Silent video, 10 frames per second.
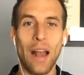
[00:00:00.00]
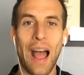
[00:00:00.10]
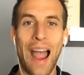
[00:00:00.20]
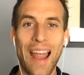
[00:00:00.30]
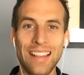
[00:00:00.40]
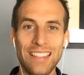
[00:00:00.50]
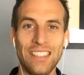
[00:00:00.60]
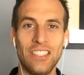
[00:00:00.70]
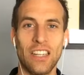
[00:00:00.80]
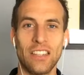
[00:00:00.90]
highly
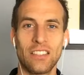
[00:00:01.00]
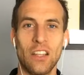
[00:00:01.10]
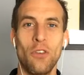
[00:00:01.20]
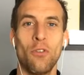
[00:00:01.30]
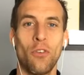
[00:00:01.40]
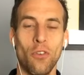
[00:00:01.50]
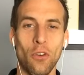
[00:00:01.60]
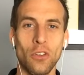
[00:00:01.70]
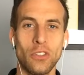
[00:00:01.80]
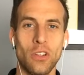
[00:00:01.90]
suggest
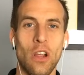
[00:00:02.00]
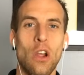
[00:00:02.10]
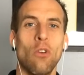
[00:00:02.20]
first,